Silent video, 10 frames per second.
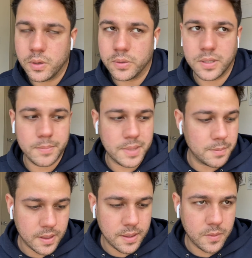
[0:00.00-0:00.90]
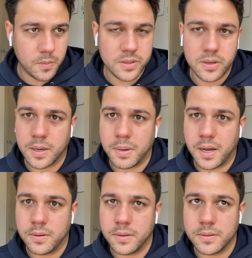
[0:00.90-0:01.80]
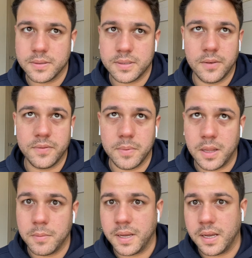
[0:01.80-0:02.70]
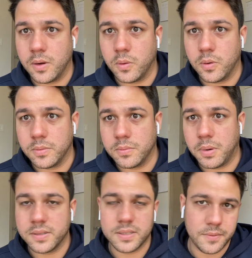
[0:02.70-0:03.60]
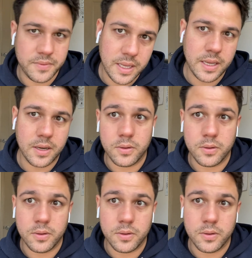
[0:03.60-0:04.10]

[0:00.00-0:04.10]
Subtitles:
Sometimes we talk about self-development or positive thinking,